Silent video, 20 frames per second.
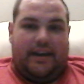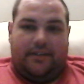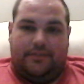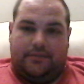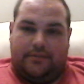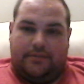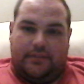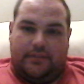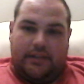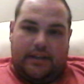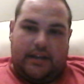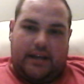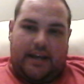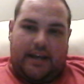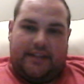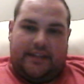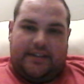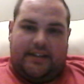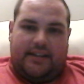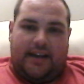Yeah,
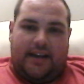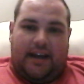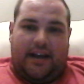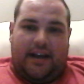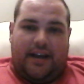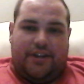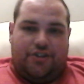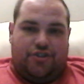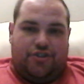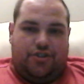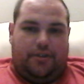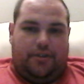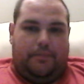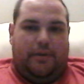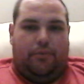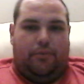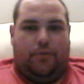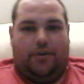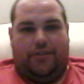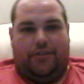and the die
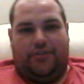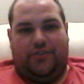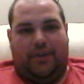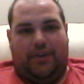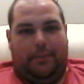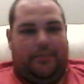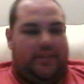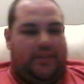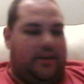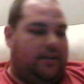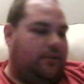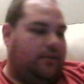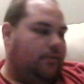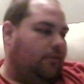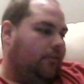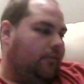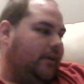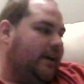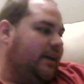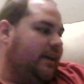should be worth
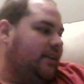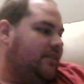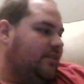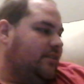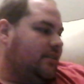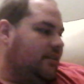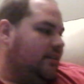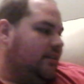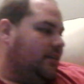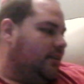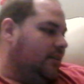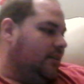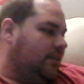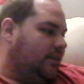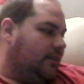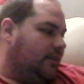something, right?